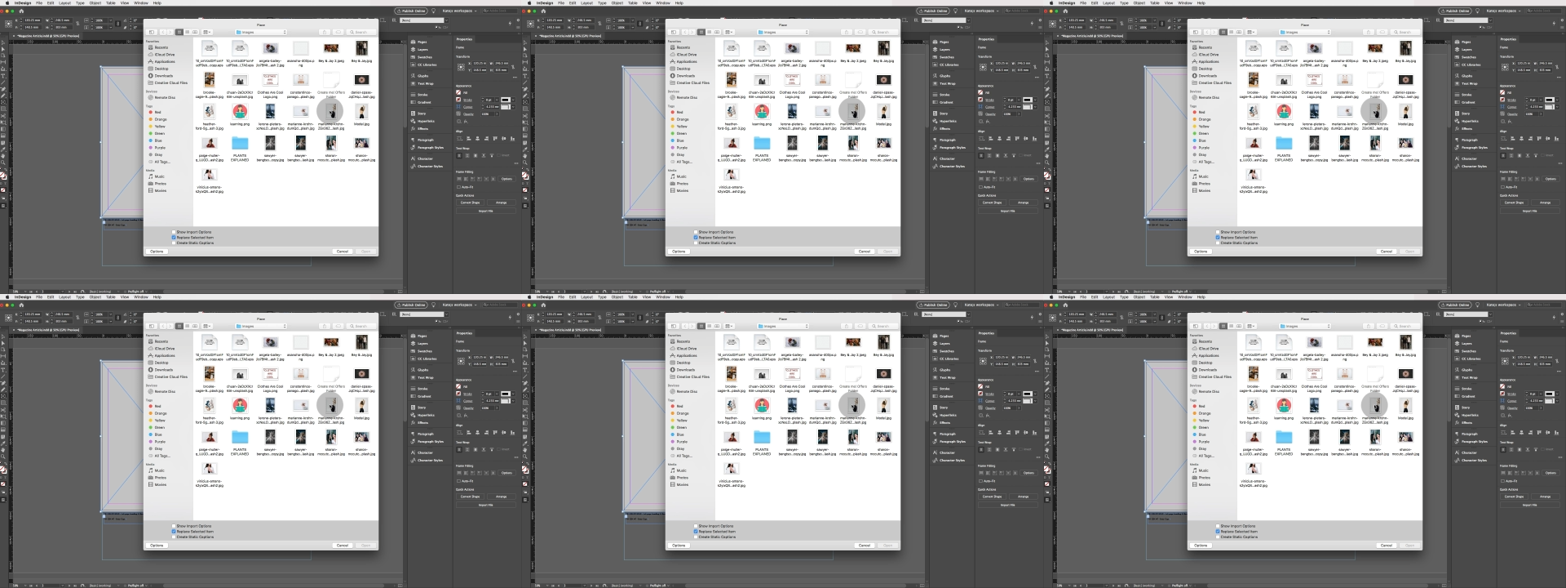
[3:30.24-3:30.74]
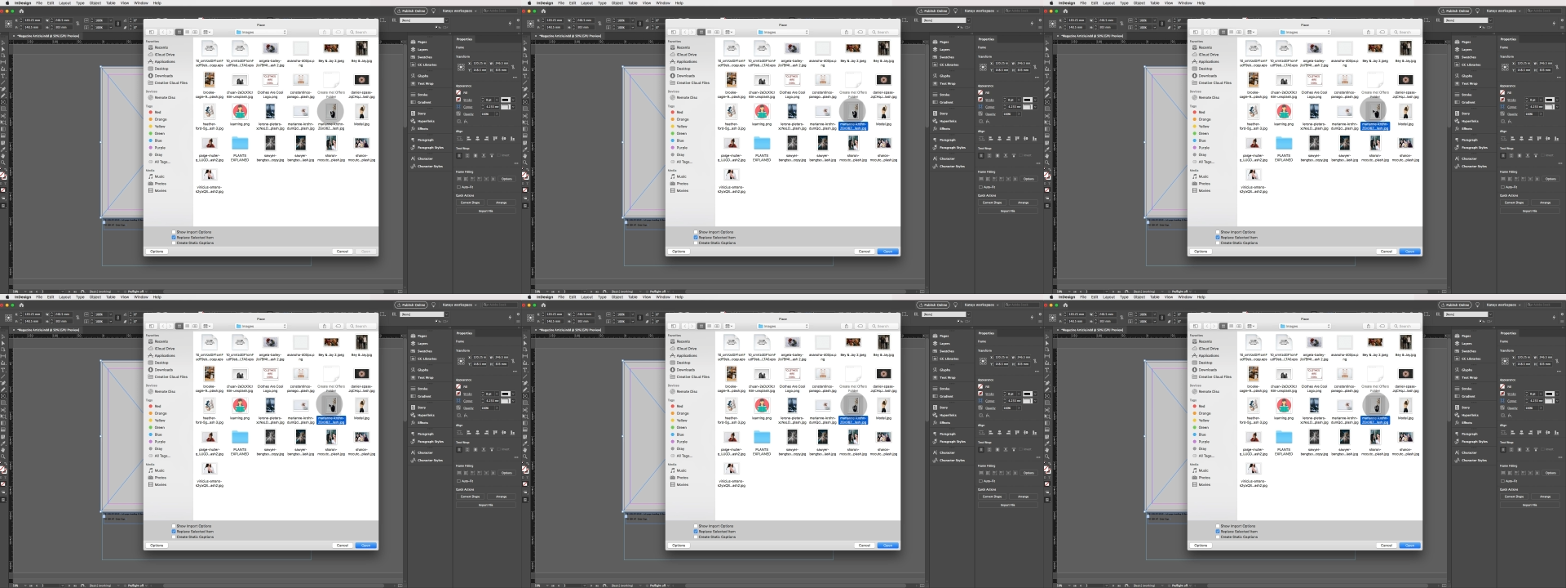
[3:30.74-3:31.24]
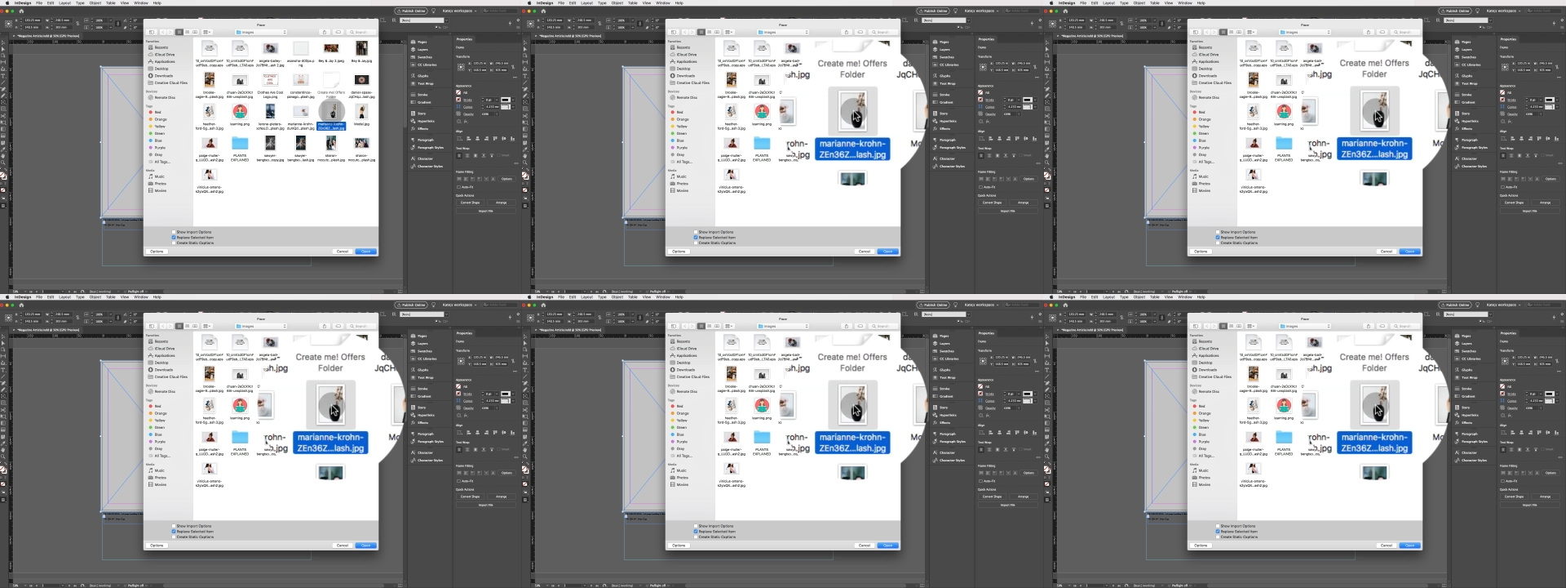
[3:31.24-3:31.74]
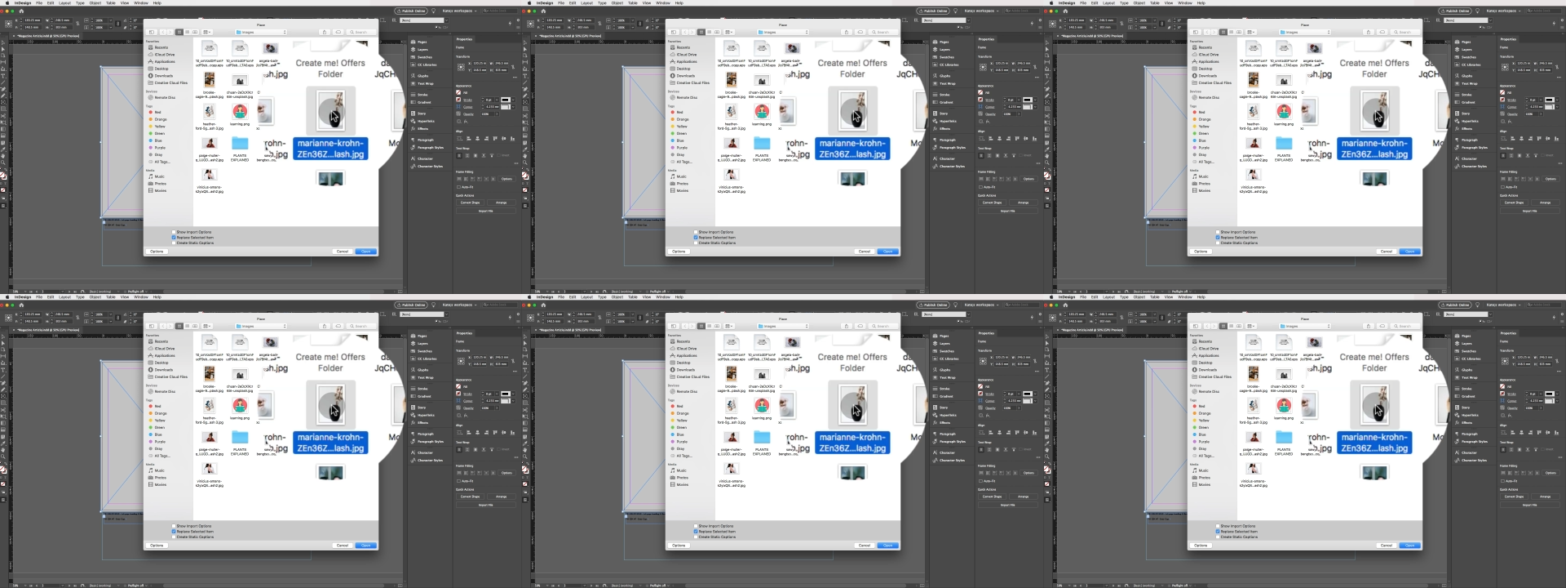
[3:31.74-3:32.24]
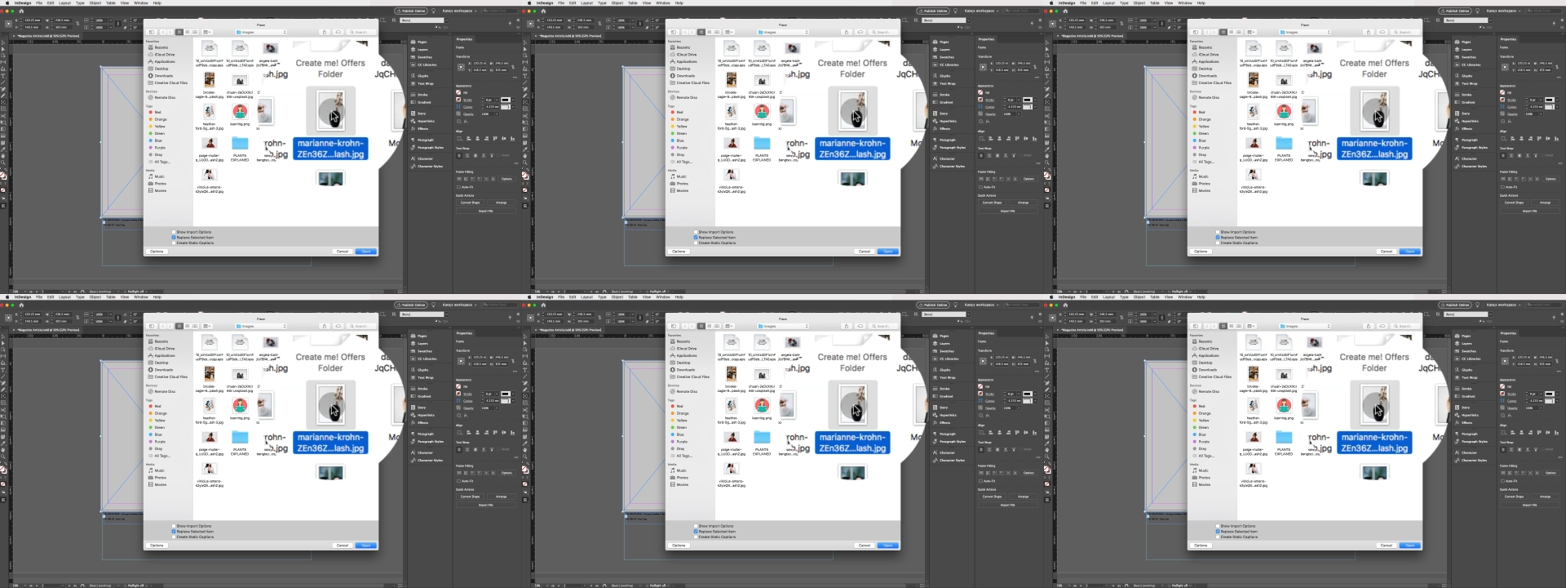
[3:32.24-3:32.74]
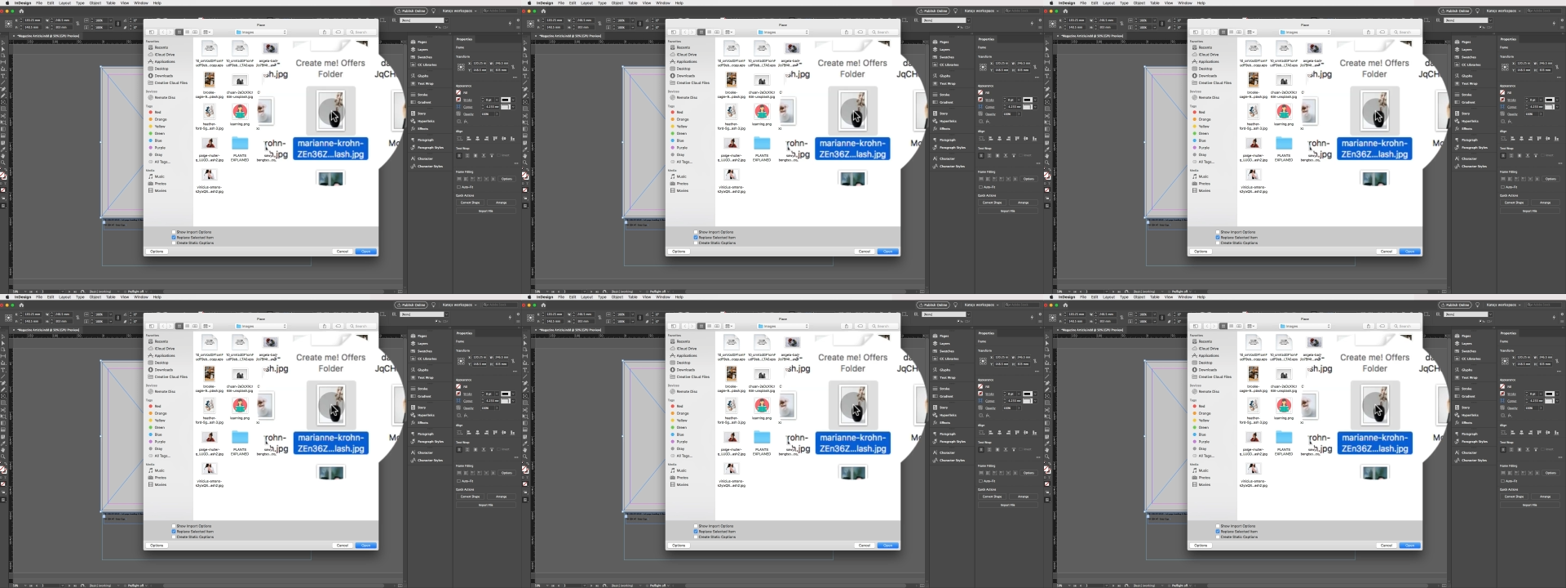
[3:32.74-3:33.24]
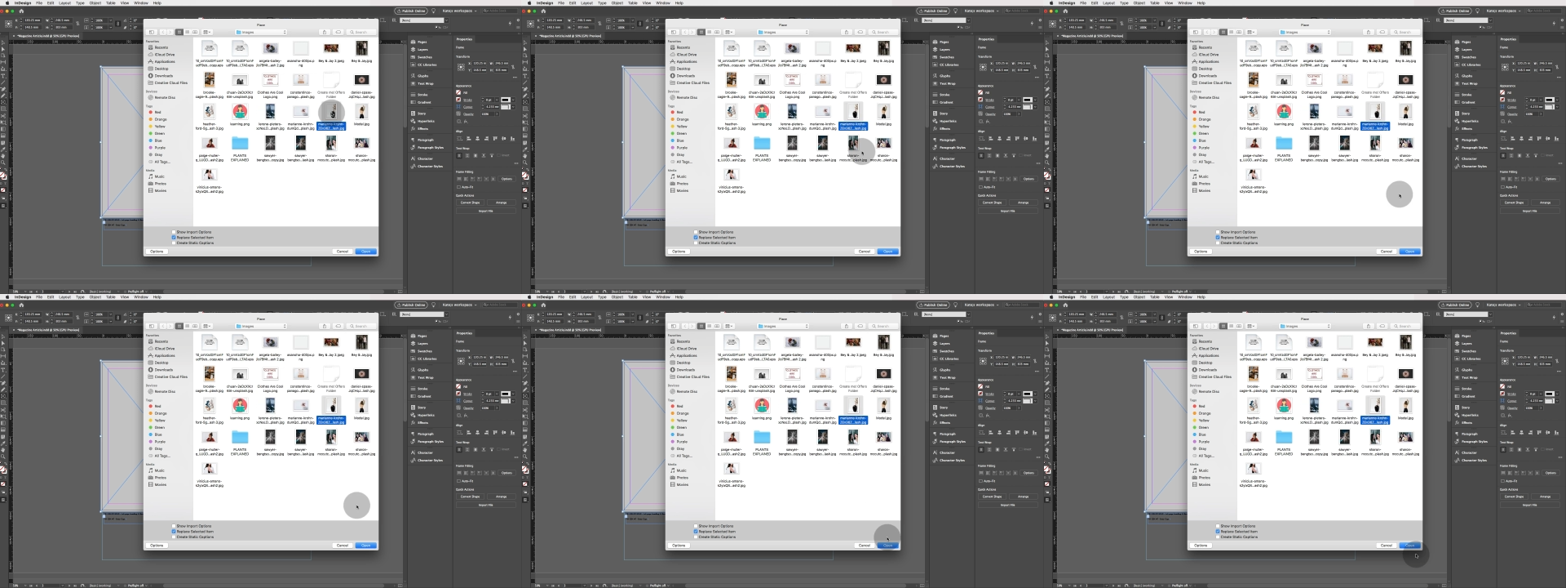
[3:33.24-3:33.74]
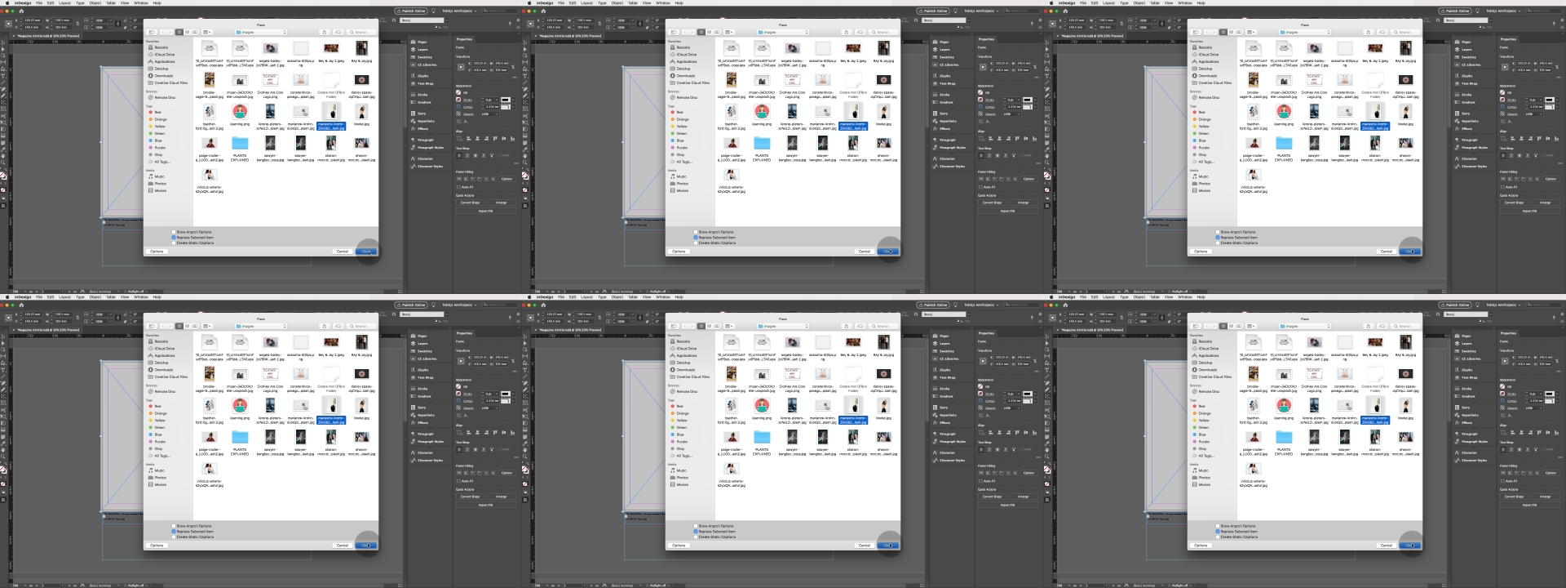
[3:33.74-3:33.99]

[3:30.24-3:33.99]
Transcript: (no speaker visible)